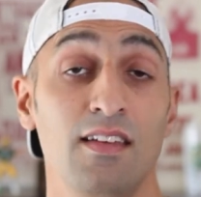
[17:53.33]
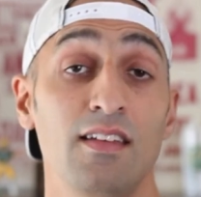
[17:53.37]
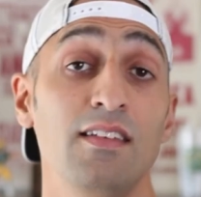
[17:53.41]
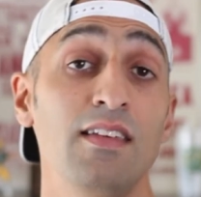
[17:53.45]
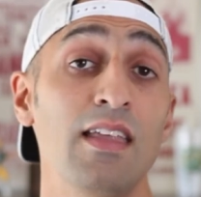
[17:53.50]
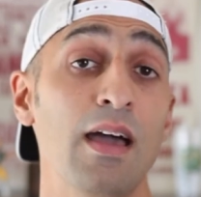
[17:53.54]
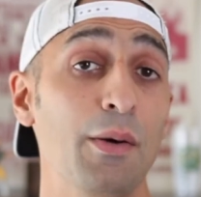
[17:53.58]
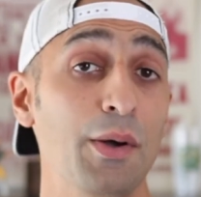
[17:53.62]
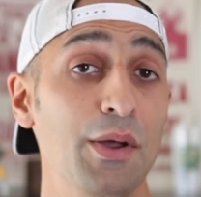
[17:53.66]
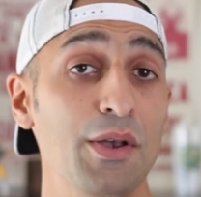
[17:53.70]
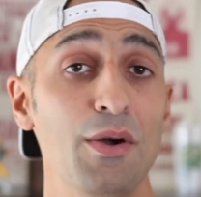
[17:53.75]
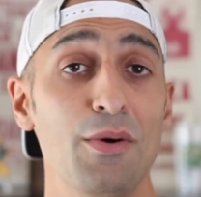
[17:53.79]

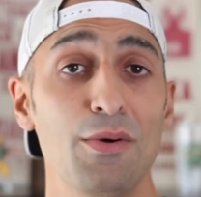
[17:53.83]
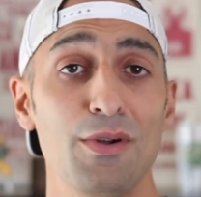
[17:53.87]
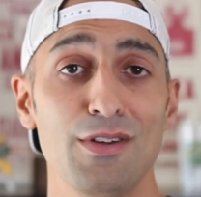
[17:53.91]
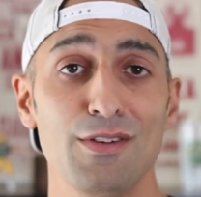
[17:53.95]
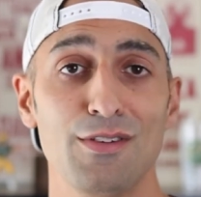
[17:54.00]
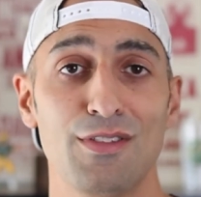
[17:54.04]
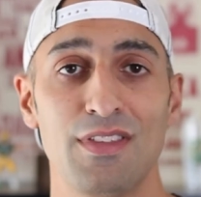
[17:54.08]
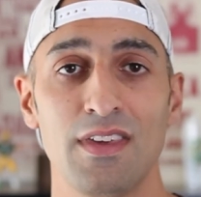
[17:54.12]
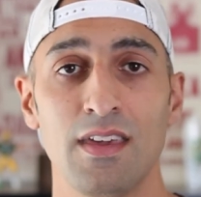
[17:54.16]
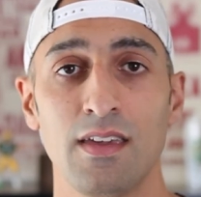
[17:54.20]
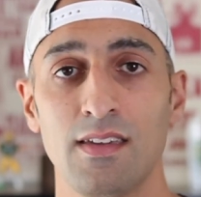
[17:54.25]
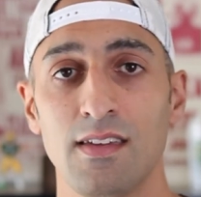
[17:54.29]
Now I know what
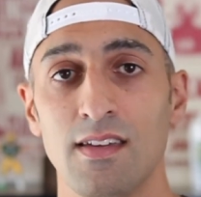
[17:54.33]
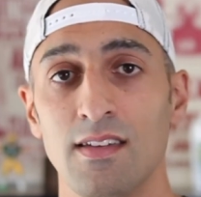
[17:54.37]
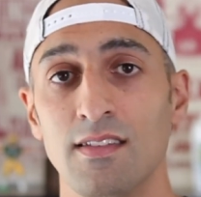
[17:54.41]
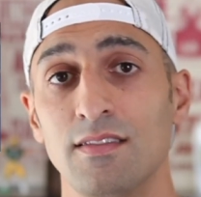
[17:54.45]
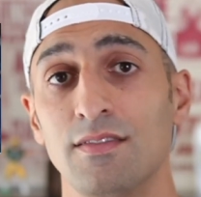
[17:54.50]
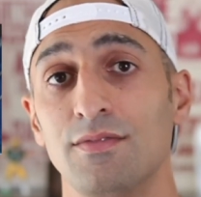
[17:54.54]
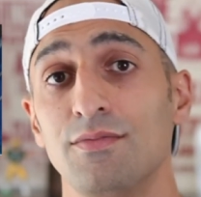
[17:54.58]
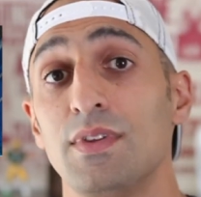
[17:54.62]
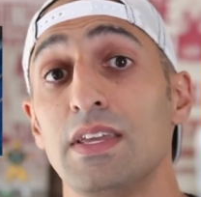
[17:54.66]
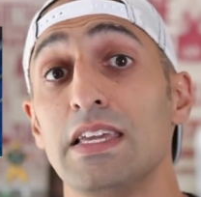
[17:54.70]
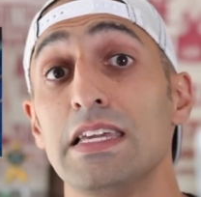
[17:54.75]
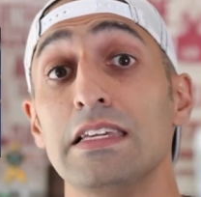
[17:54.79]
you're
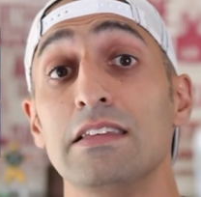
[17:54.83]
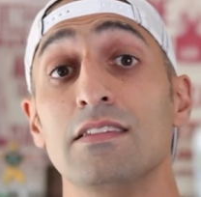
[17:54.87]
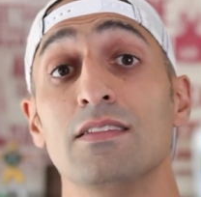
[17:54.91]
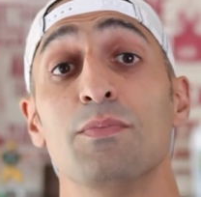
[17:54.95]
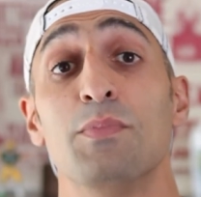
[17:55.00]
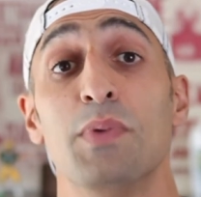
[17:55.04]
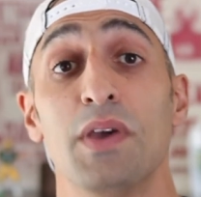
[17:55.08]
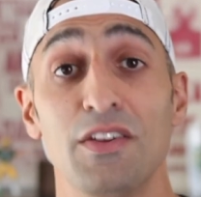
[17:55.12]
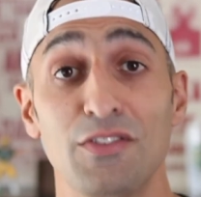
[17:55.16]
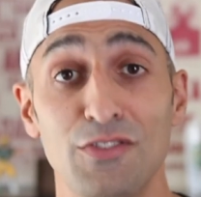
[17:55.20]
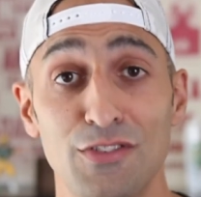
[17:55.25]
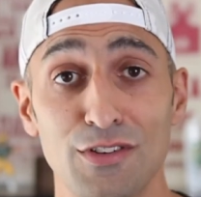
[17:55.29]
thinking. He's a
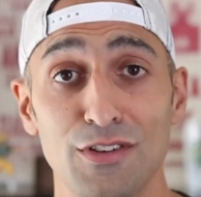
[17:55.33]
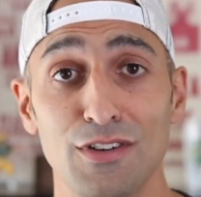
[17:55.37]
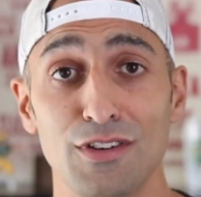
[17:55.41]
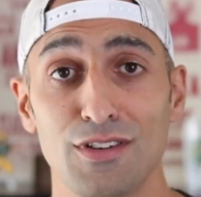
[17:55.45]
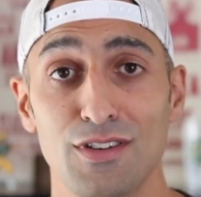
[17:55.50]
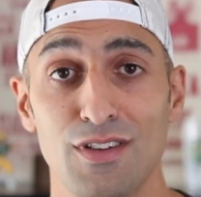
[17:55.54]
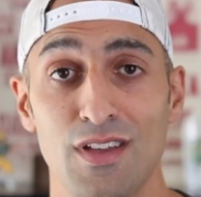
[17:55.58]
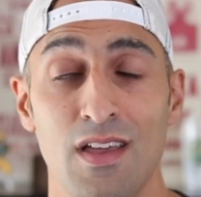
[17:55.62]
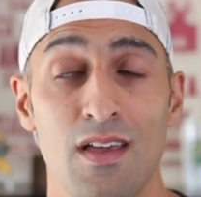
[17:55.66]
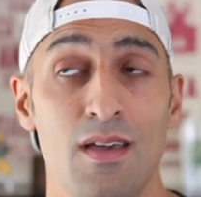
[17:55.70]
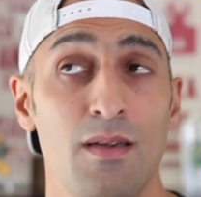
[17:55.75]
pitcher.